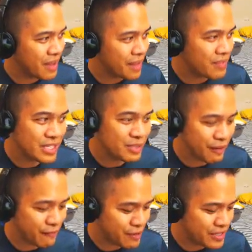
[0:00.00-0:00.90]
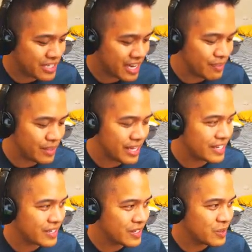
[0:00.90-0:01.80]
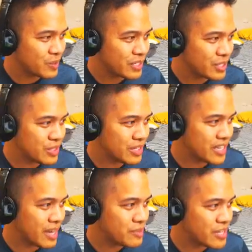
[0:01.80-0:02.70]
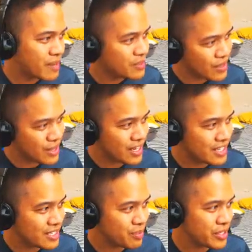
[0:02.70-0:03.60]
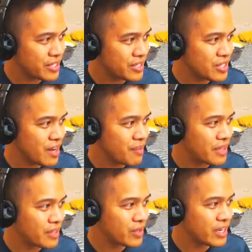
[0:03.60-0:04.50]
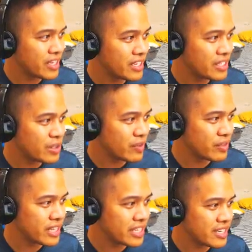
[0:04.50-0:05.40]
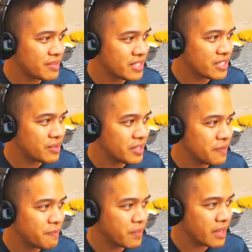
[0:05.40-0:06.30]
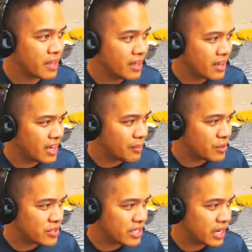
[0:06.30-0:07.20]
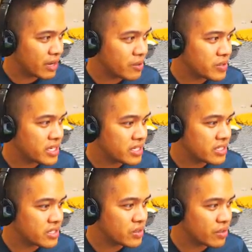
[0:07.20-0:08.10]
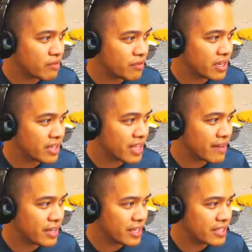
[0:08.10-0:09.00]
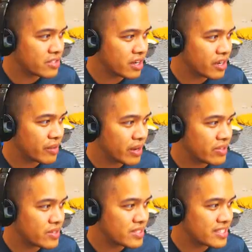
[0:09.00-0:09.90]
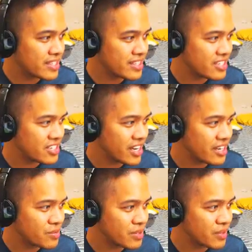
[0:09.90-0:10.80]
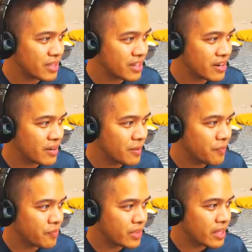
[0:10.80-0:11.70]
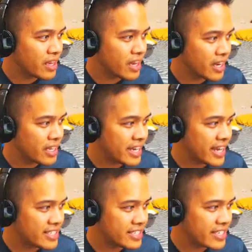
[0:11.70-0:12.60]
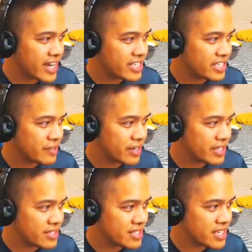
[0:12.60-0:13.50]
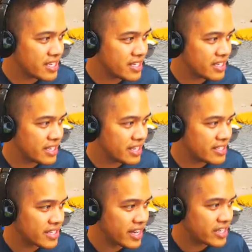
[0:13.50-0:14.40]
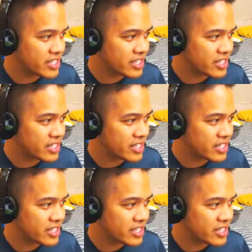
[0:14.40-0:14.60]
this is my first time like really doing a game jam, so I think I did a pretty good job in creating like sort of a nighttime scenery. And I'm using the arrow keys to sort of navigate this dog around. You can see the Ninja Gaiden run right there, and he has a dash. If I hit Z, he has a dash.